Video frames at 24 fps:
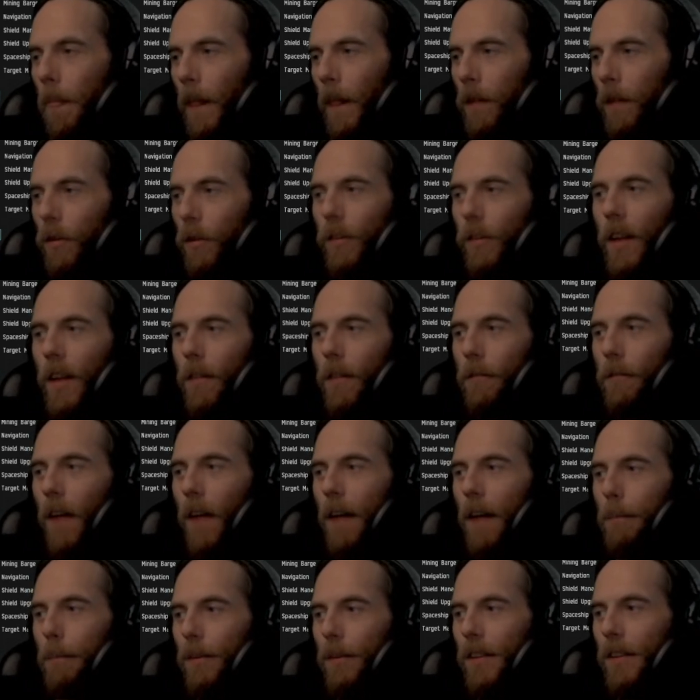So it's got the
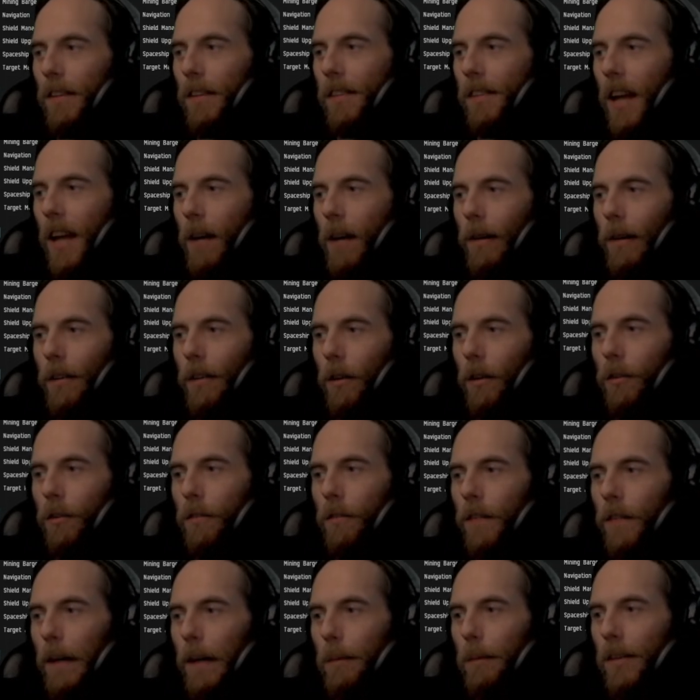5% scan resolution,
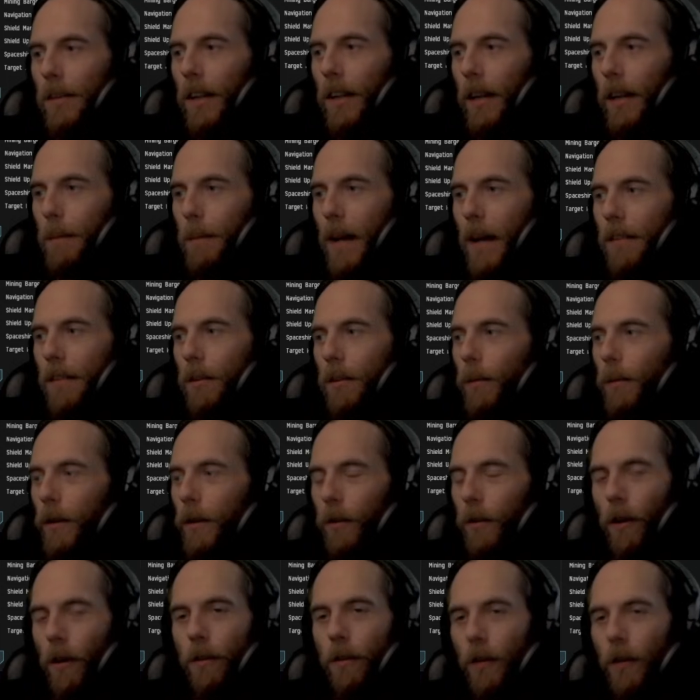5% capacitor
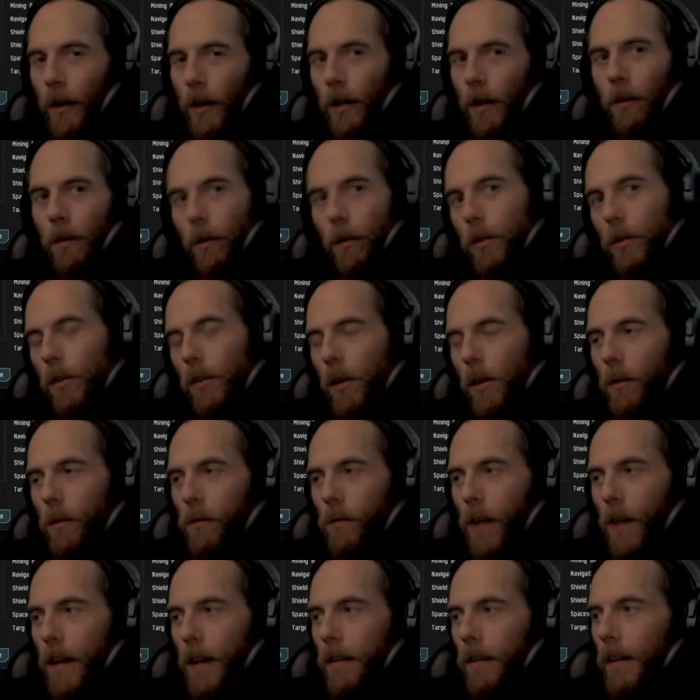recharge, which is
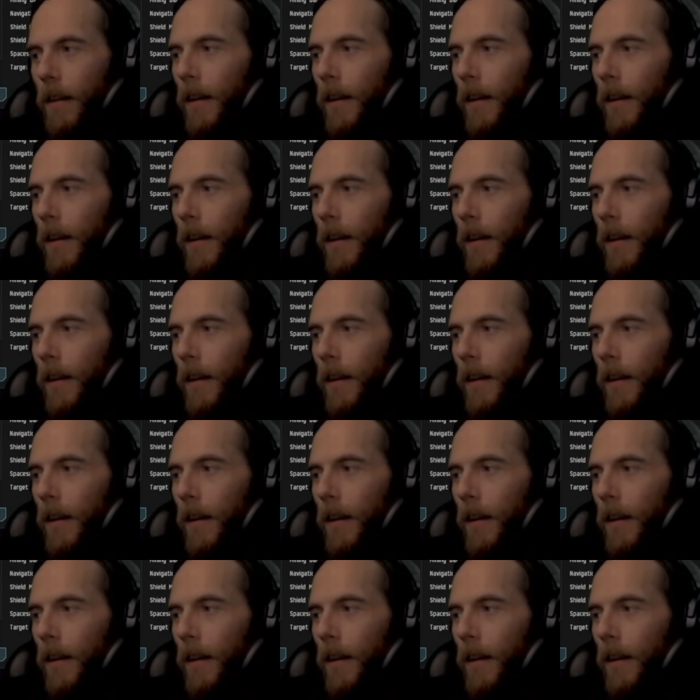fine.